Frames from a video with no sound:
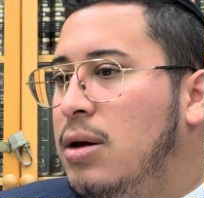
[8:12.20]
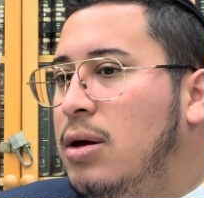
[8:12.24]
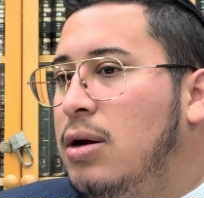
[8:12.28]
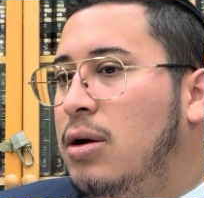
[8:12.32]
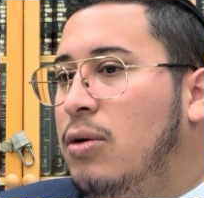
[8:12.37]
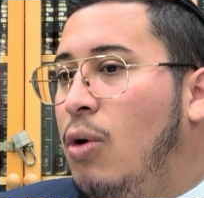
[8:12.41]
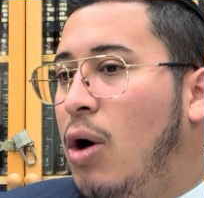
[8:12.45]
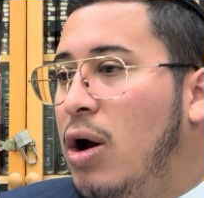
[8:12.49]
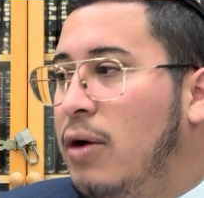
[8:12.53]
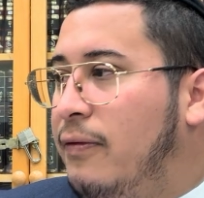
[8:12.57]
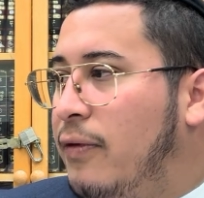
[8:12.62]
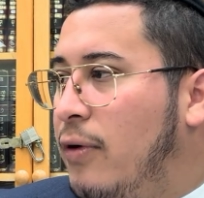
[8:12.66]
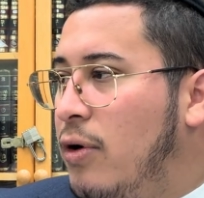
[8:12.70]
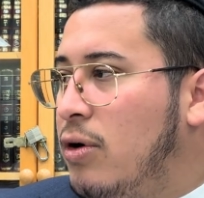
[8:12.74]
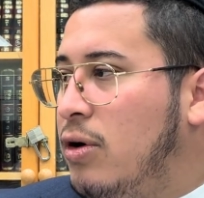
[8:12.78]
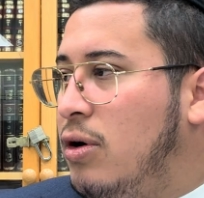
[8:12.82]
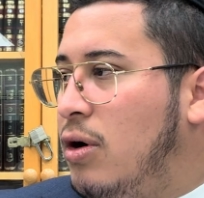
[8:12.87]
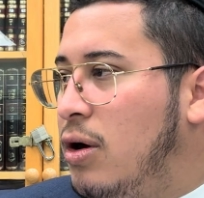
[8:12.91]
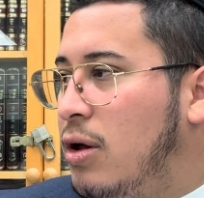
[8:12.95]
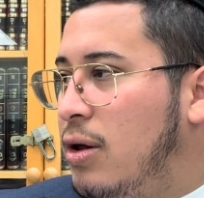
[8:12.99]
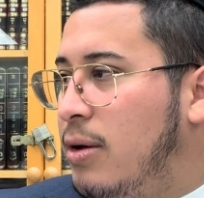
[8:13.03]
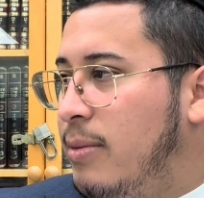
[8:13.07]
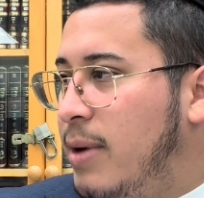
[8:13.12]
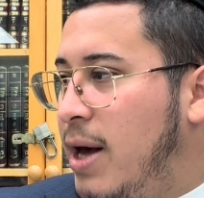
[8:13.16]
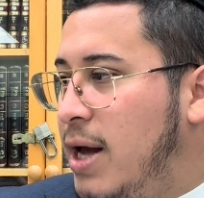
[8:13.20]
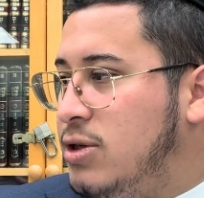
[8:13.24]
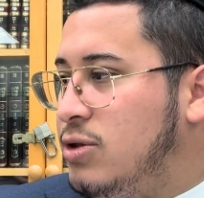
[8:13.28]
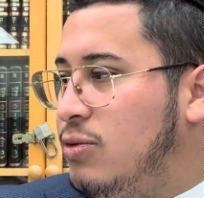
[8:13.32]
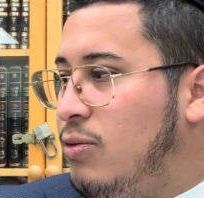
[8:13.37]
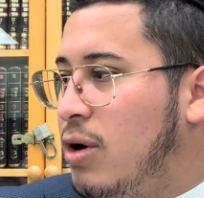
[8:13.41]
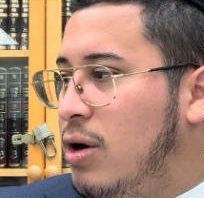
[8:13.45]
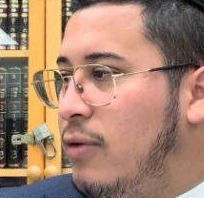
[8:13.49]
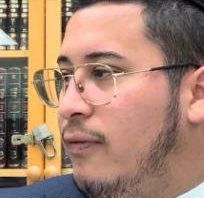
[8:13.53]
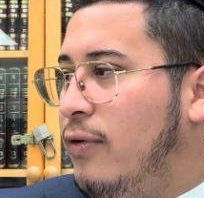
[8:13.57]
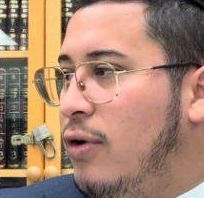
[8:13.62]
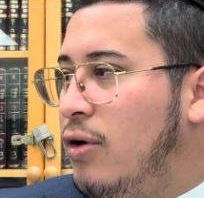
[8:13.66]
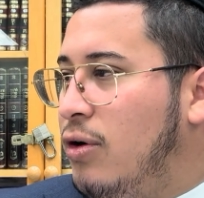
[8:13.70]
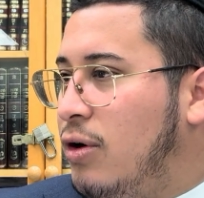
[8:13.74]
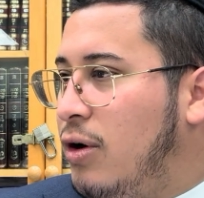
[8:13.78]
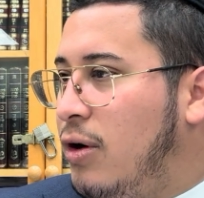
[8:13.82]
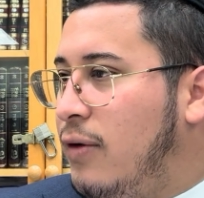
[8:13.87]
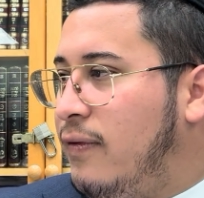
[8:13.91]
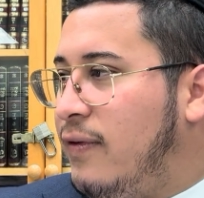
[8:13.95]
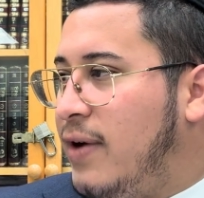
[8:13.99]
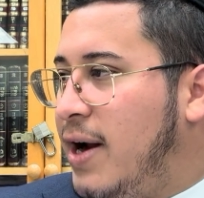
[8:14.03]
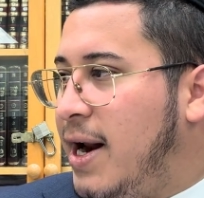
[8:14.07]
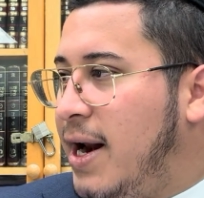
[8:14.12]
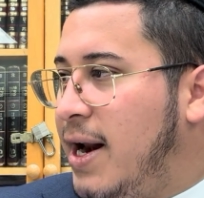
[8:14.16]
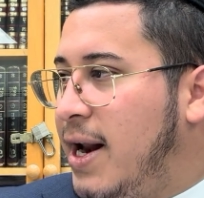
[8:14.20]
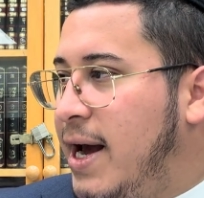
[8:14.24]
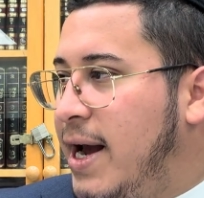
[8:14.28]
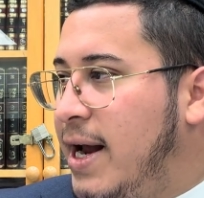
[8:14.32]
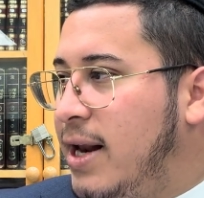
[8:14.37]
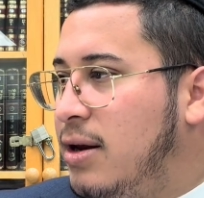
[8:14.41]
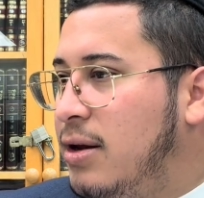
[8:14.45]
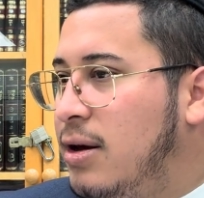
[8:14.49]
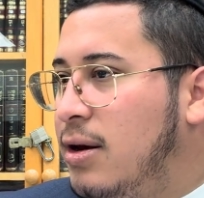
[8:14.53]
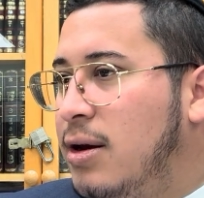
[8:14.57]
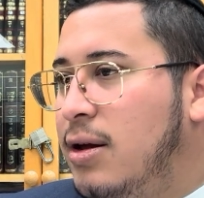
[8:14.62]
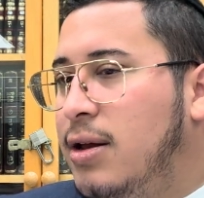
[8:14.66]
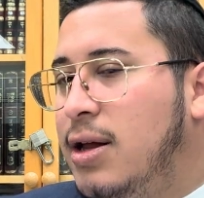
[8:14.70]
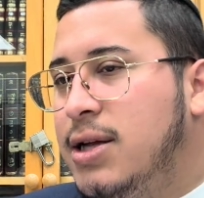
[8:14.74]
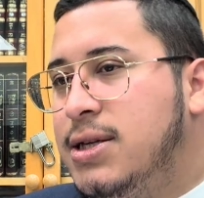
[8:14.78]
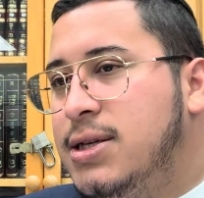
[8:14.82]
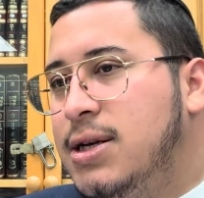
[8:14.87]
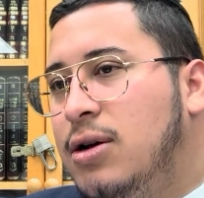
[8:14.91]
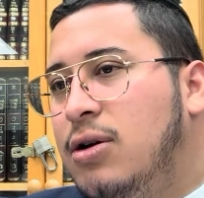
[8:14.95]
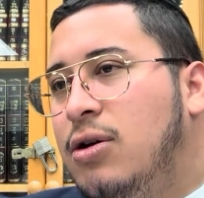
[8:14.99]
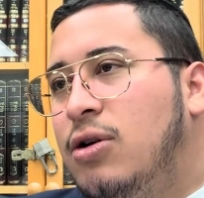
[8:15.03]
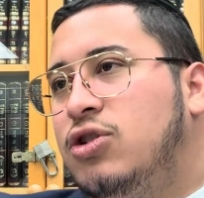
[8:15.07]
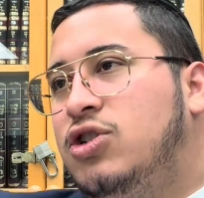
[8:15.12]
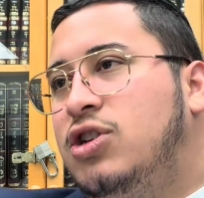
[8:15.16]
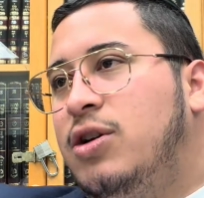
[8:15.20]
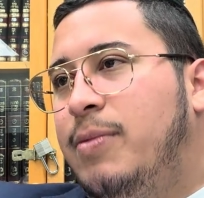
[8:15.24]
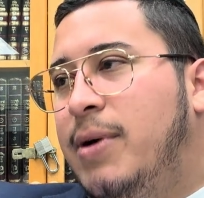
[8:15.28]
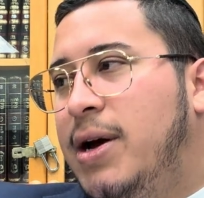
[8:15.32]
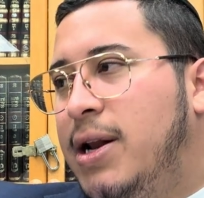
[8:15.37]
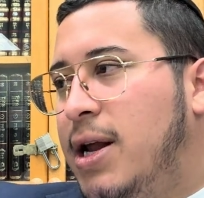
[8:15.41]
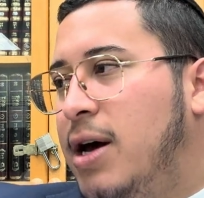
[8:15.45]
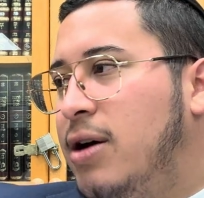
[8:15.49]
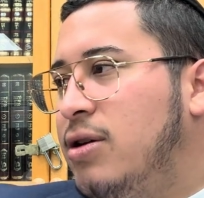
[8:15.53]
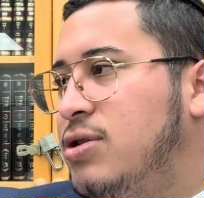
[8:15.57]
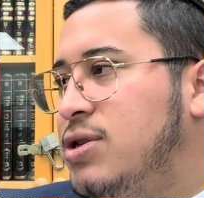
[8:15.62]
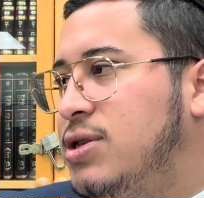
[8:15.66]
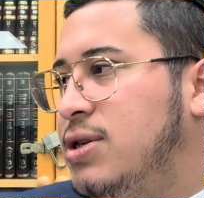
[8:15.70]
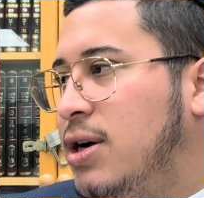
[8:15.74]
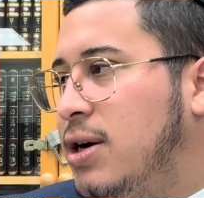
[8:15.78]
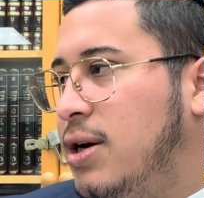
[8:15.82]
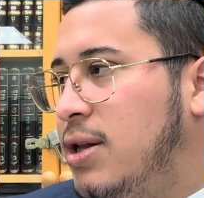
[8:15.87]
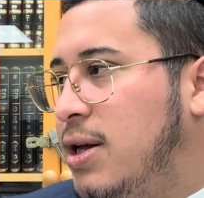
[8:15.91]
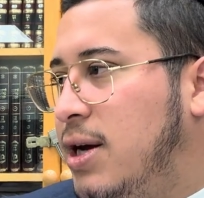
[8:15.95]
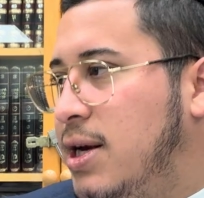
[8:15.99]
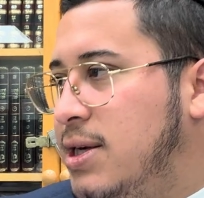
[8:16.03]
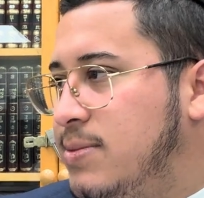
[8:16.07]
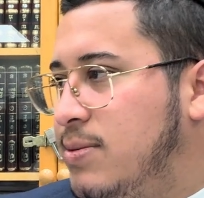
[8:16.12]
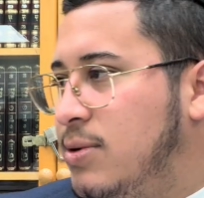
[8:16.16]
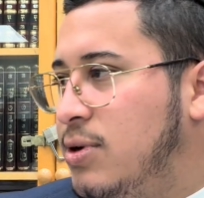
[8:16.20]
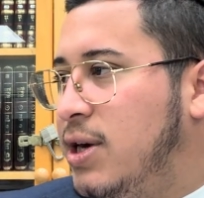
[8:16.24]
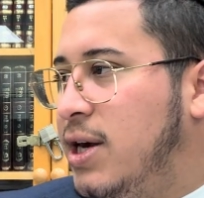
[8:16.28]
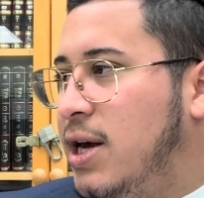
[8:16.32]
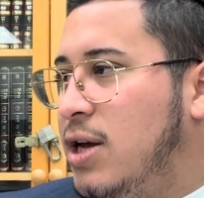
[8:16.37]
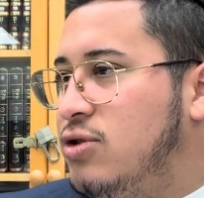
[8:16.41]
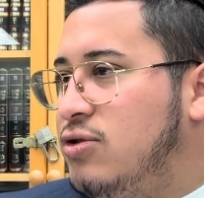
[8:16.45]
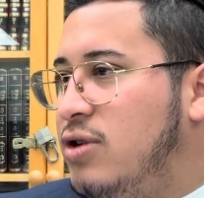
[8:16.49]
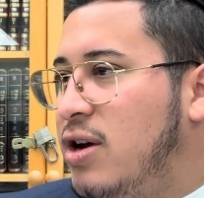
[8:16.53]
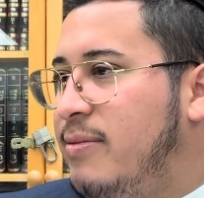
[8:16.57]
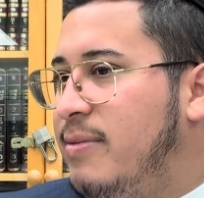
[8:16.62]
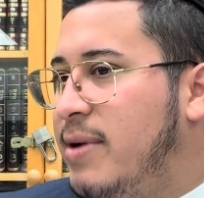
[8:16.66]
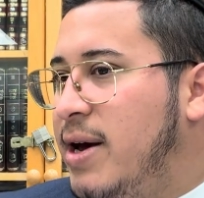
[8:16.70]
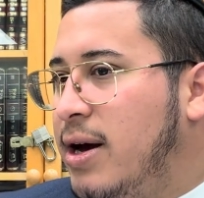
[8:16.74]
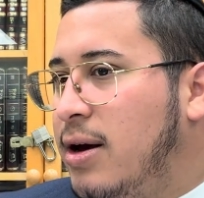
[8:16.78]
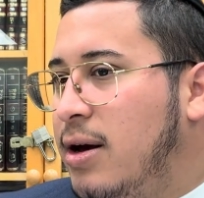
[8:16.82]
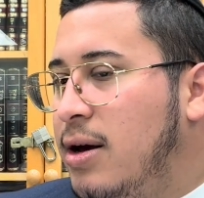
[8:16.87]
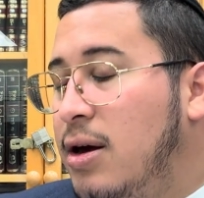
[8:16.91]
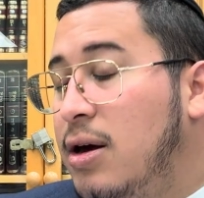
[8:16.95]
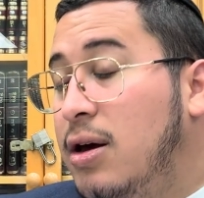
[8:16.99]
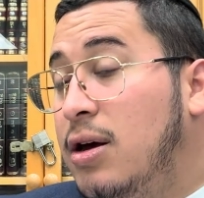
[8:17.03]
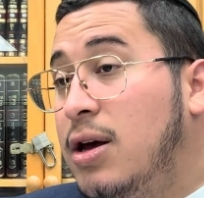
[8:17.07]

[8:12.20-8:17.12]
One phone call Friday night, that's it. Whole Shabbat now you're stuck in the hospital. You can't drive back.